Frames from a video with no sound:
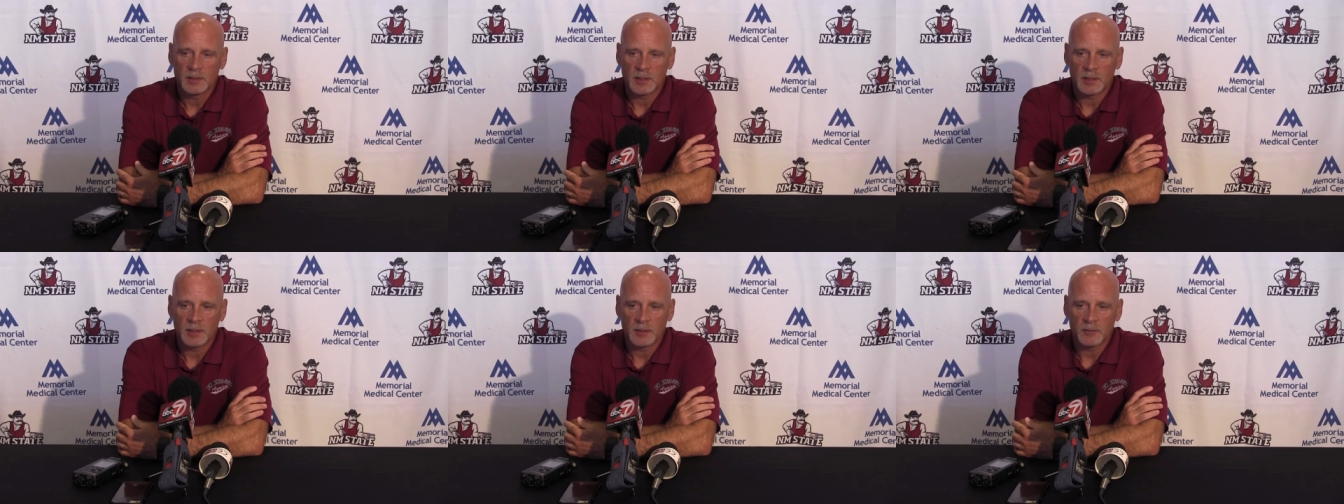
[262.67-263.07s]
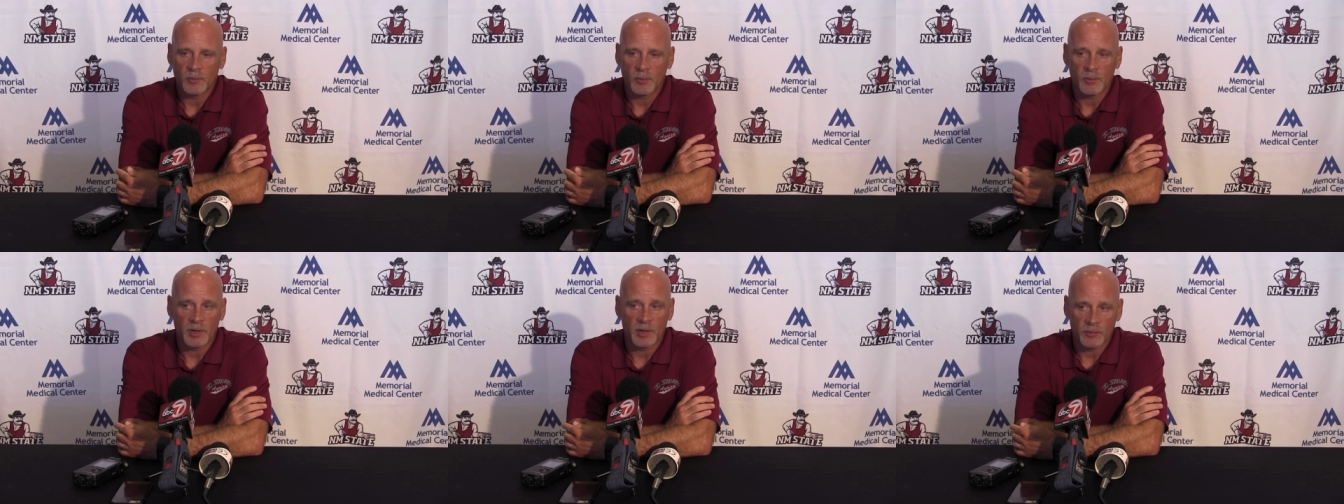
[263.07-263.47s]

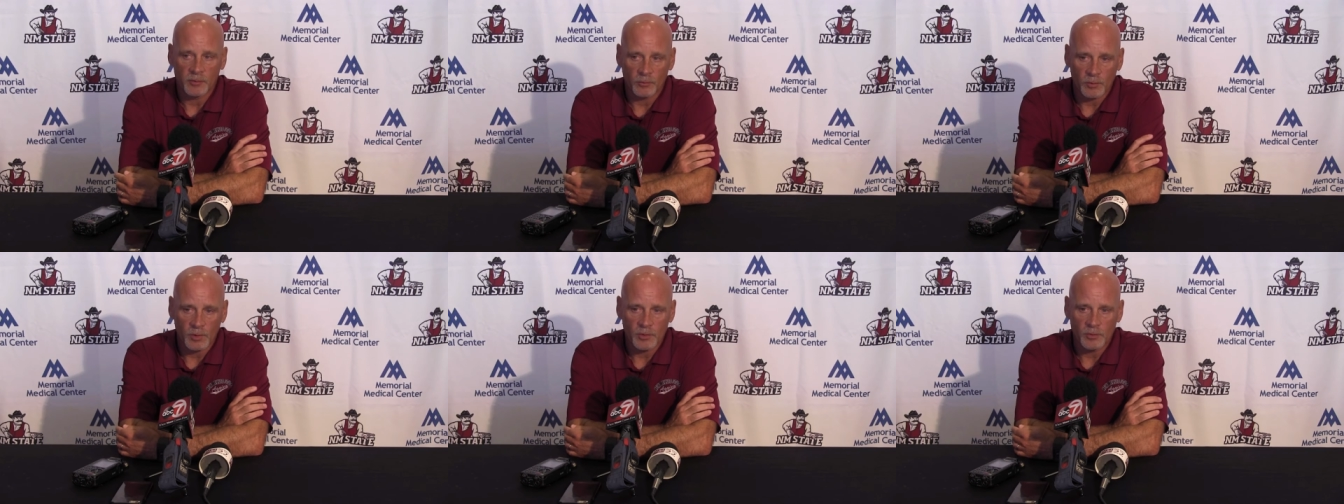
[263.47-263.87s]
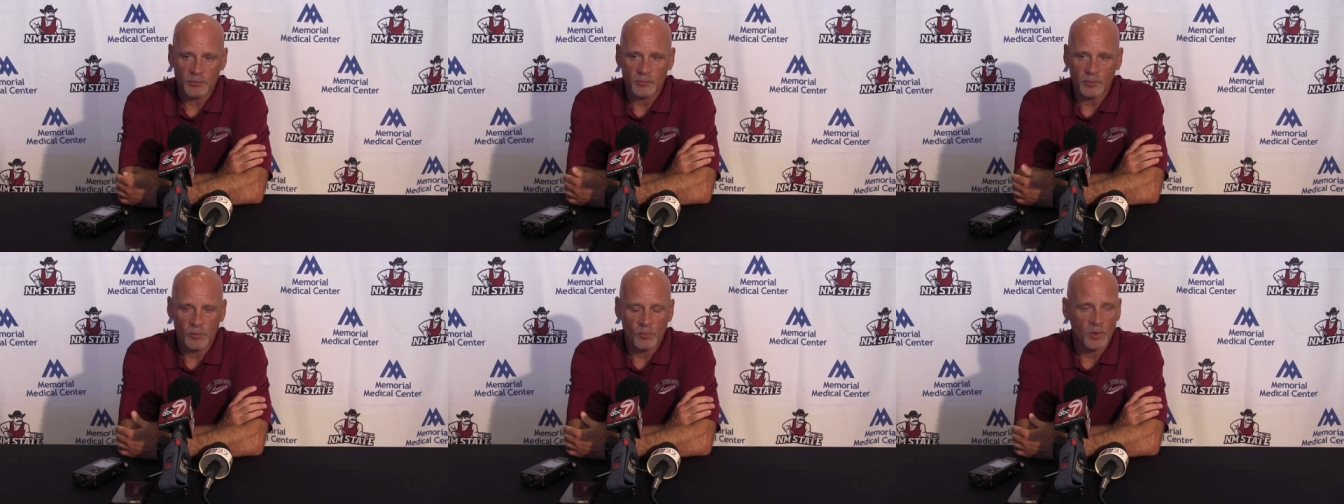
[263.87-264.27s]
We went on the
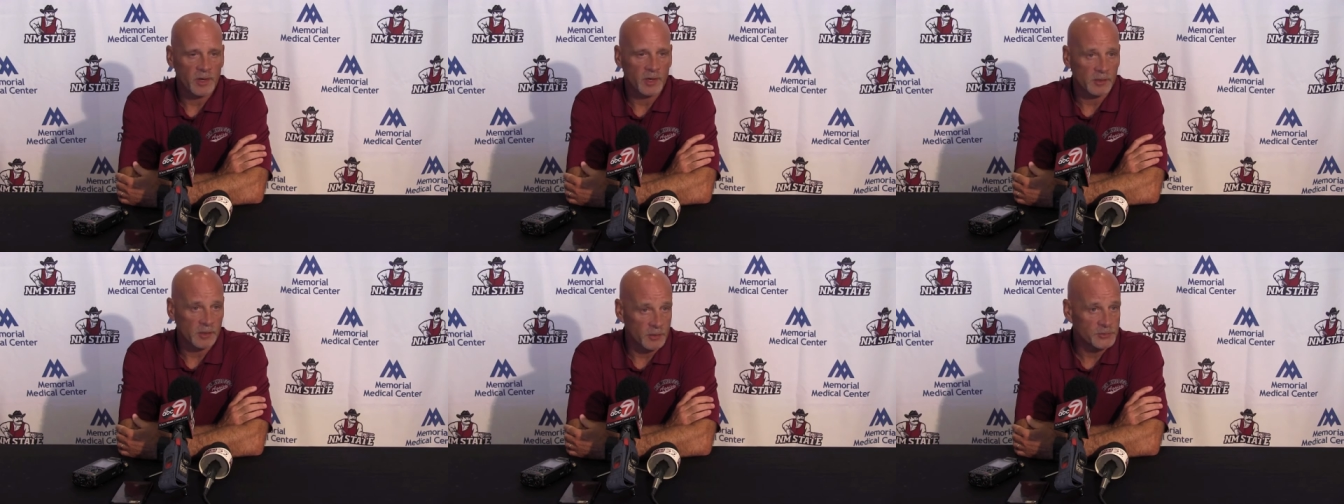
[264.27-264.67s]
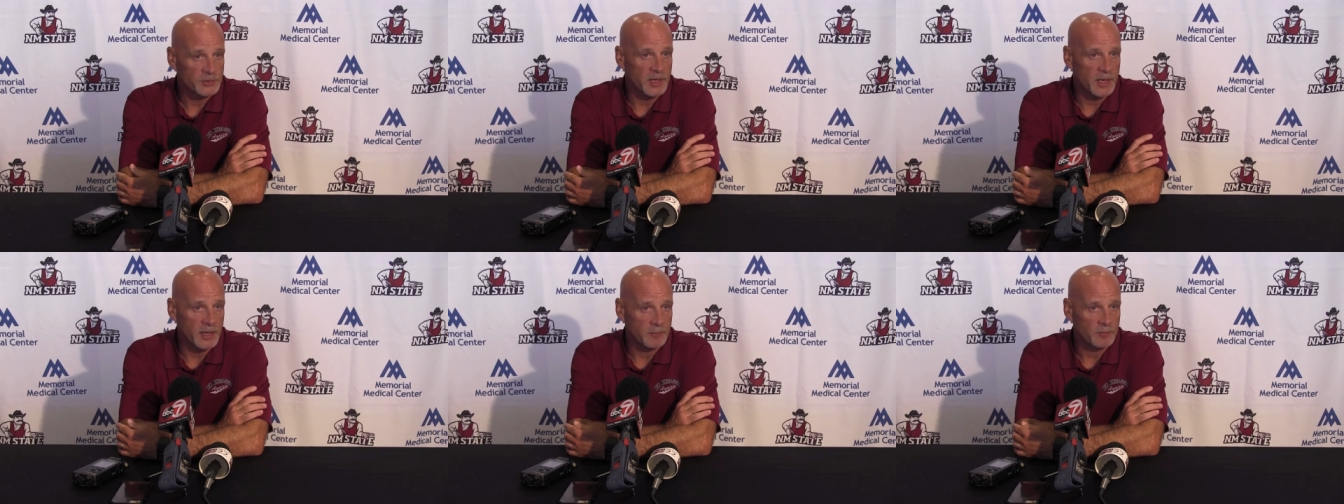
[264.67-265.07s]
road and we won a close
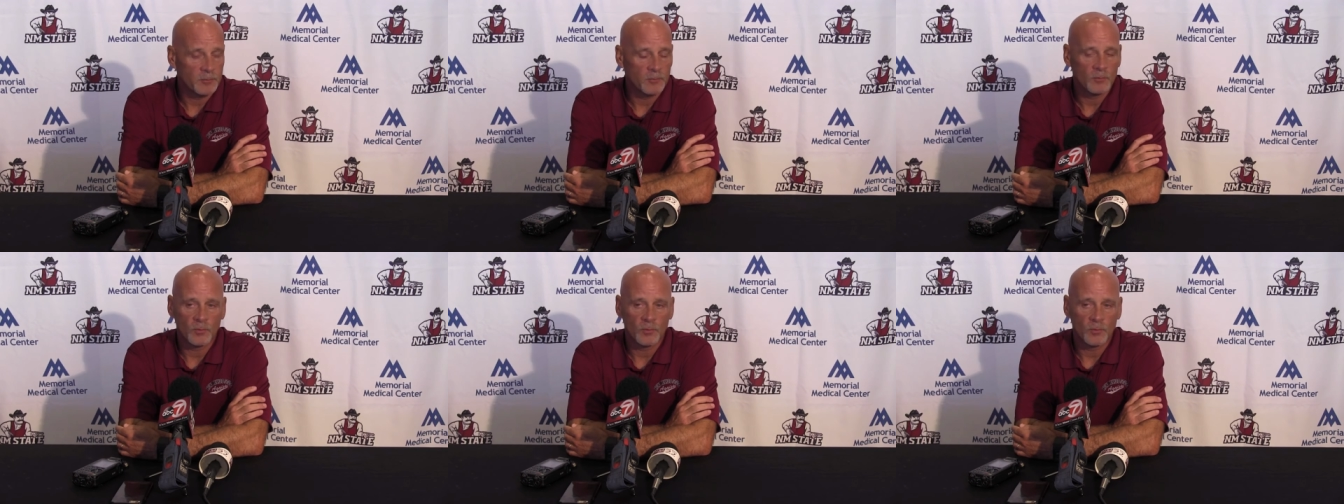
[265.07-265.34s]
game,